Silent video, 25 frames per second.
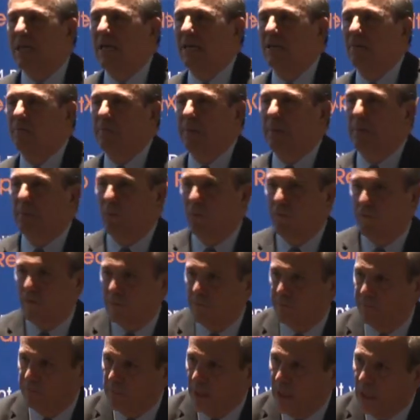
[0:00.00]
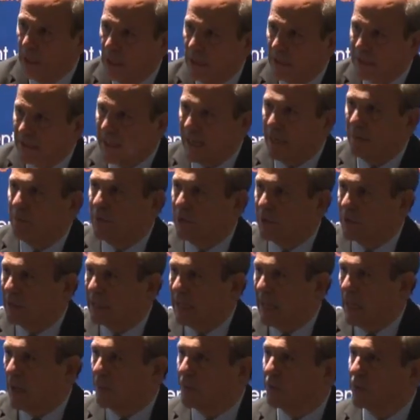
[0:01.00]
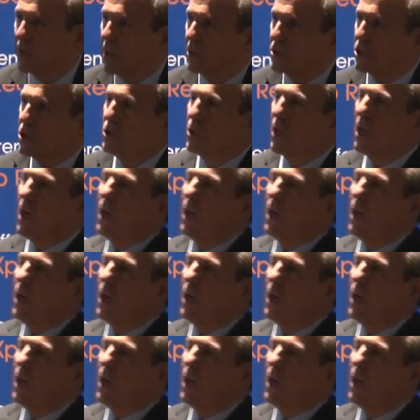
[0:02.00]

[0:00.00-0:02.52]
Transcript: taken people from $10 million production to